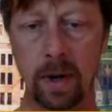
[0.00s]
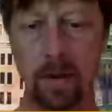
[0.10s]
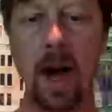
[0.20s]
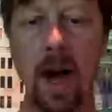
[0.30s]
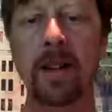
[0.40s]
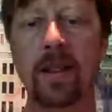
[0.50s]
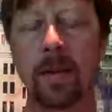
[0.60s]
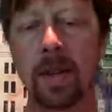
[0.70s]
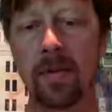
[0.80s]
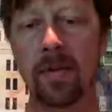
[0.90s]

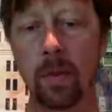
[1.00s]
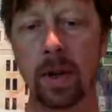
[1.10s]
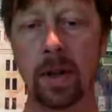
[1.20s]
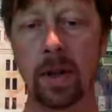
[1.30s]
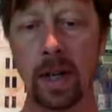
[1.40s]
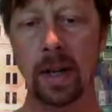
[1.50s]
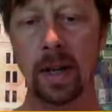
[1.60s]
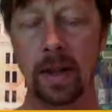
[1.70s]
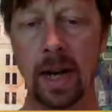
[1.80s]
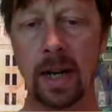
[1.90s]
items, if you will,
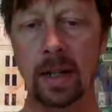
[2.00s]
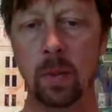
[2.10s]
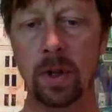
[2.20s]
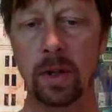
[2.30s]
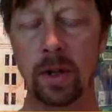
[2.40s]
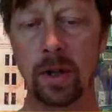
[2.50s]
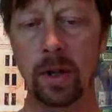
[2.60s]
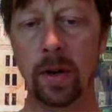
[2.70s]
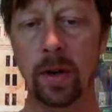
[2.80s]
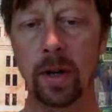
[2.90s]
that one should
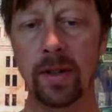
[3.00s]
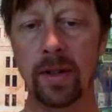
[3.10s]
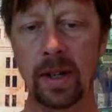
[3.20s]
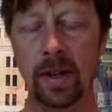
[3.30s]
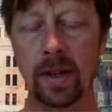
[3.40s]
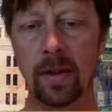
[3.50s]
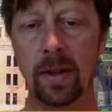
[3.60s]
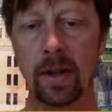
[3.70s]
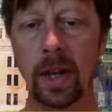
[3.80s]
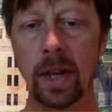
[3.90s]
consider
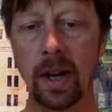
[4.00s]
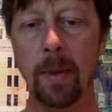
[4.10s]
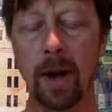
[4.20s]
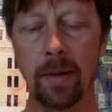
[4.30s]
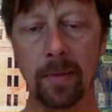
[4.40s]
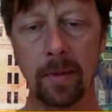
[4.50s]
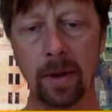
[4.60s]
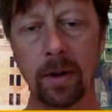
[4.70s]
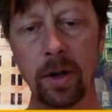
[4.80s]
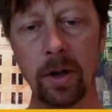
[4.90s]
thinking about. So
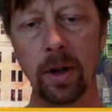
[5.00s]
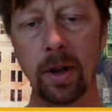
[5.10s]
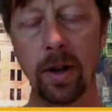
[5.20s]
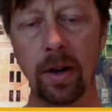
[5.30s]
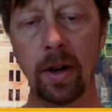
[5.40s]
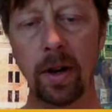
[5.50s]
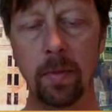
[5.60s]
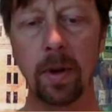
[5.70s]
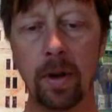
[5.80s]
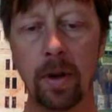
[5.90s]
could you
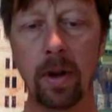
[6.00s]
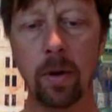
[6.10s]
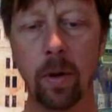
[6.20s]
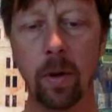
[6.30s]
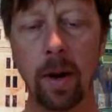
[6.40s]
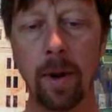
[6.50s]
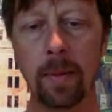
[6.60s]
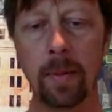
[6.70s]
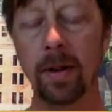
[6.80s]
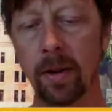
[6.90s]
talk a little bit
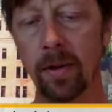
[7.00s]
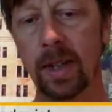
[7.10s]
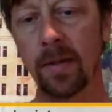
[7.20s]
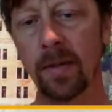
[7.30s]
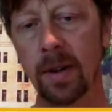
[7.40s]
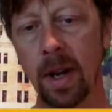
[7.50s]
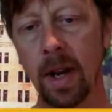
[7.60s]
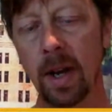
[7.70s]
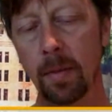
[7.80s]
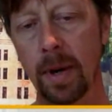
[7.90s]
about those 7
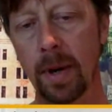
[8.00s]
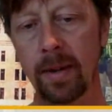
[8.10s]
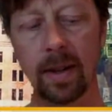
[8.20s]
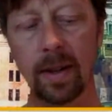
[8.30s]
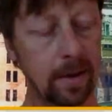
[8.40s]
pieces?